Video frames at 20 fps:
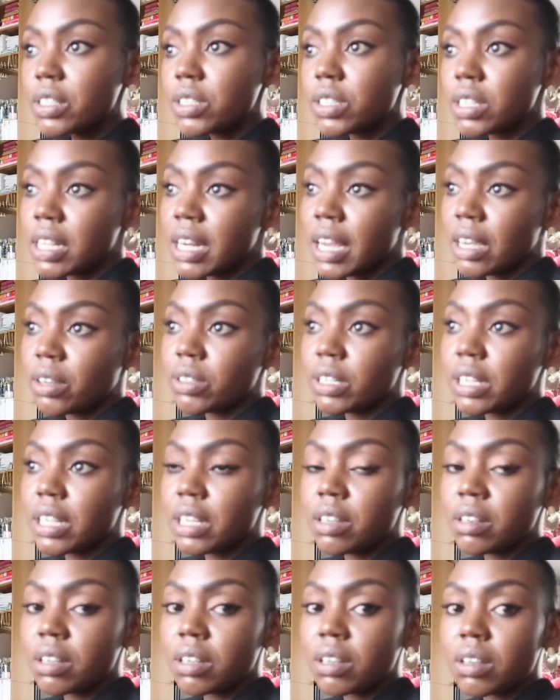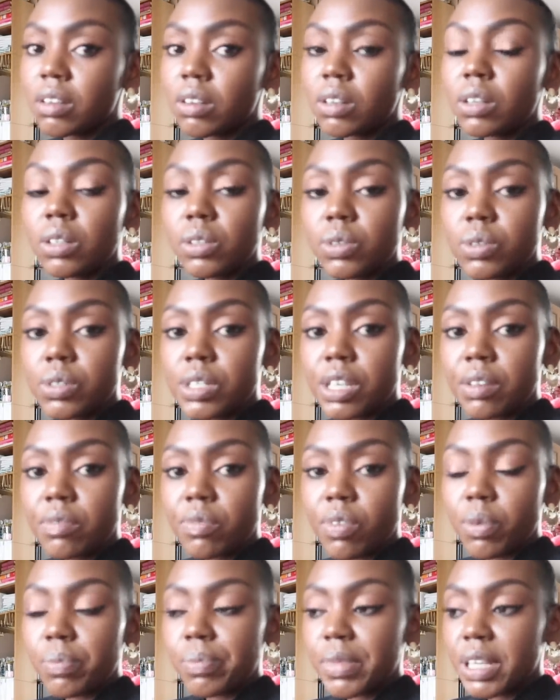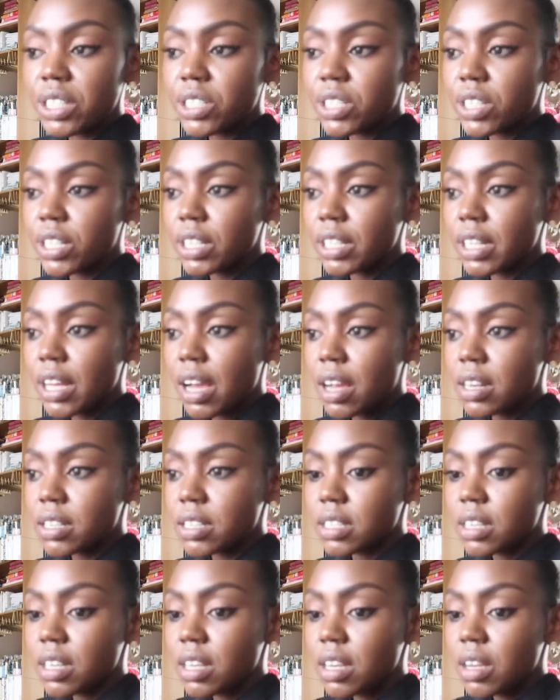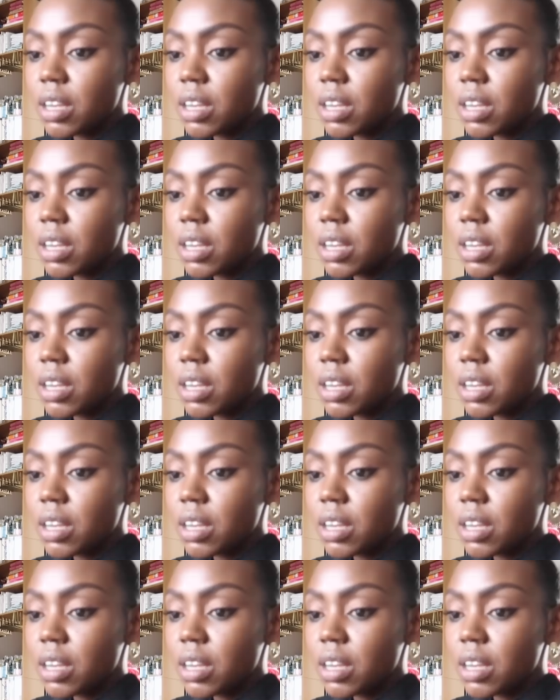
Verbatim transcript: so that I could include information that